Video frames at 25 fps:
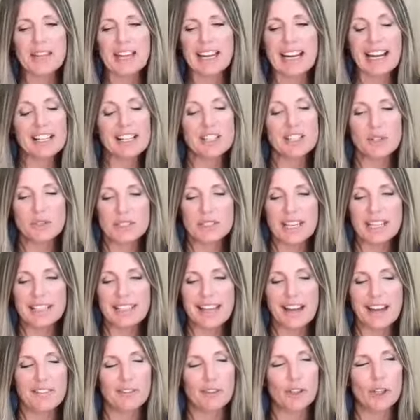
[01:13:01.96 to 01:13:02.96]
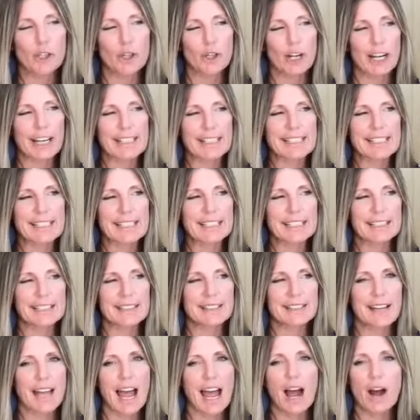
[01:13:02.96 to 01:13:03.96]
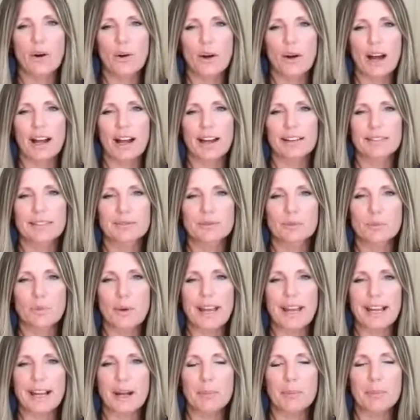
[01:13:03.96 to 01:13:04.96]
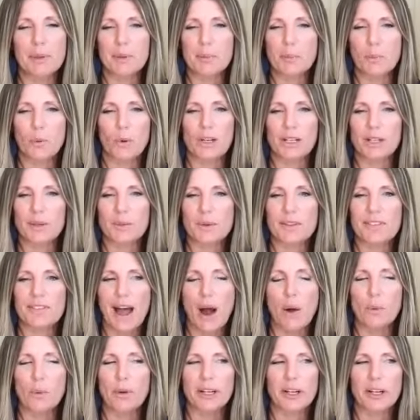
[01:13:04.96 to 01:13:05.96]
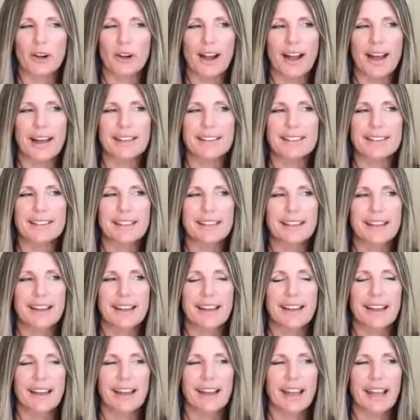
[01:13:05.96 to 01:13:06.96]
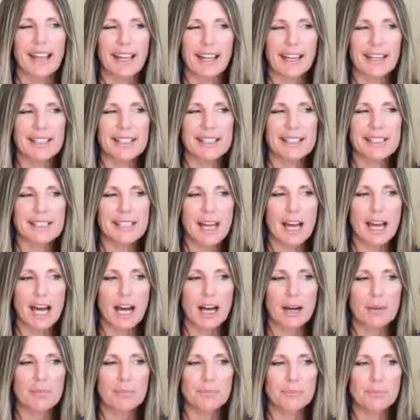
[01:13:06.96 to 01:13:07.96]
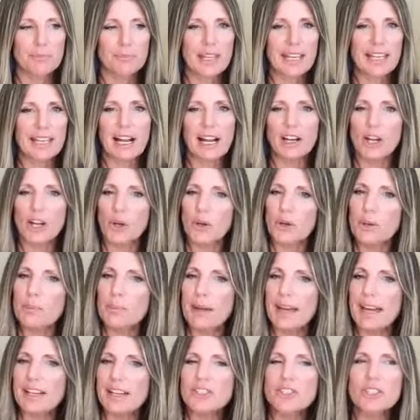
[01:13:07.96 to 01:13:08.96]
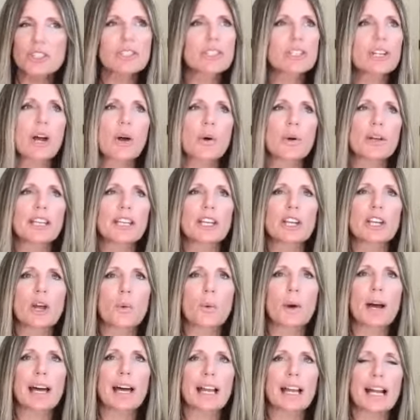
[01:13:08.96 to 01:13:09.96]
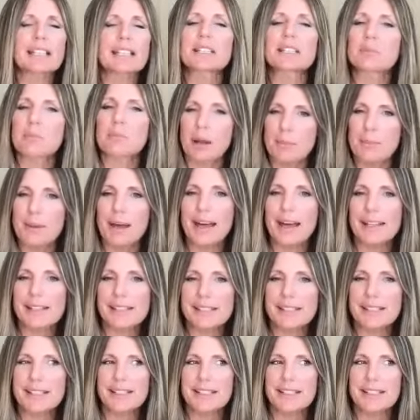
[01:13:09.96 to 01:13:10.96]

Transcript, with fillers: I don't take that for granted, how I wake up in the morning without regret. And I go to bed just knowing, you know what, I did my best.